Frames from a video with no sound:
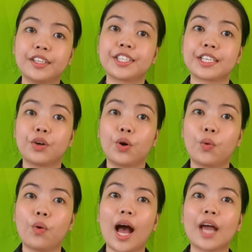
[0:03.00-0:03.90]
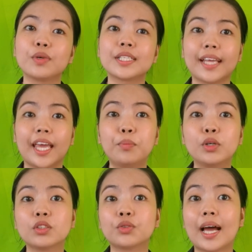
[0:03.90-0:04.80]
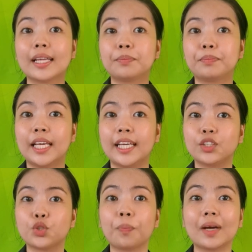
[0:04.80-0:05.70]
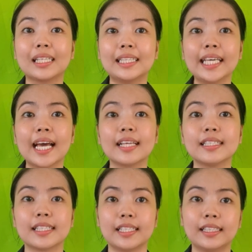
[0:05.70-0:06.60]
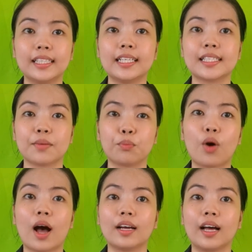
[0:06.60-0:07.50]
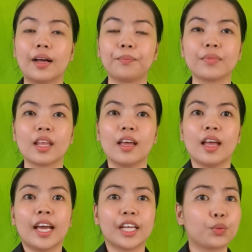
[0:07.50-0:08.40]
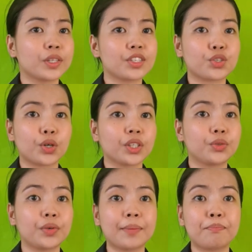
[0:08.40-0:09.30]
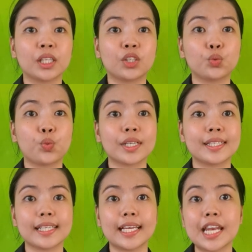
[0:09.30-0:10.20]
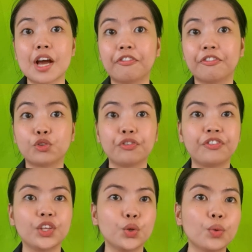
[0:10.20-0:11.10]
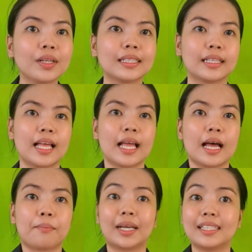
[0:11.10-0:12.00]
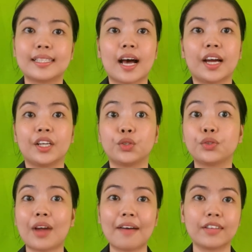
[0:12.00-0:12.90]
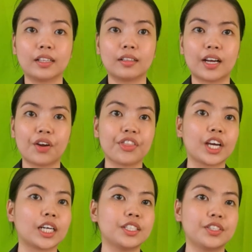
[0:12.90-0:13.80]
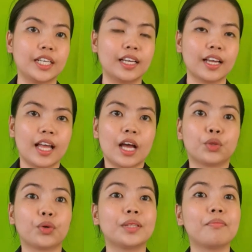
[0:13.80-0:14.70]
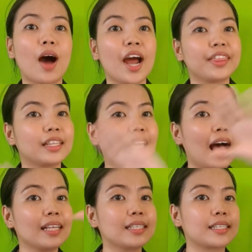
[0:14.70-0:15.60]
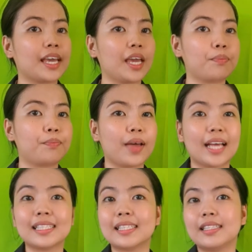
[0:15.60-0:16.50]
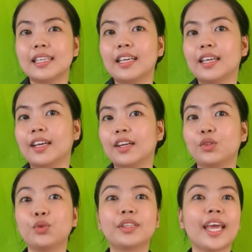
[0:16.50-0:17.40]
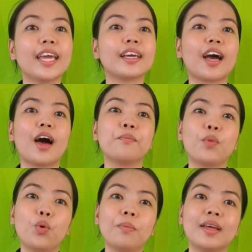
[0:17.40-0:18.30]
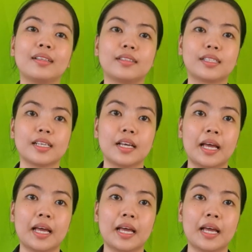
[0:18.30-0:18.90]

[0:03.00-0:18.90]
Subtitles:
years ago, I was able to ride a plane to Pagadian City, Zamboanga. It was a short trip, but it was enough to fuel my desire to travel around the country, to admire the landscape and sea, to take a moment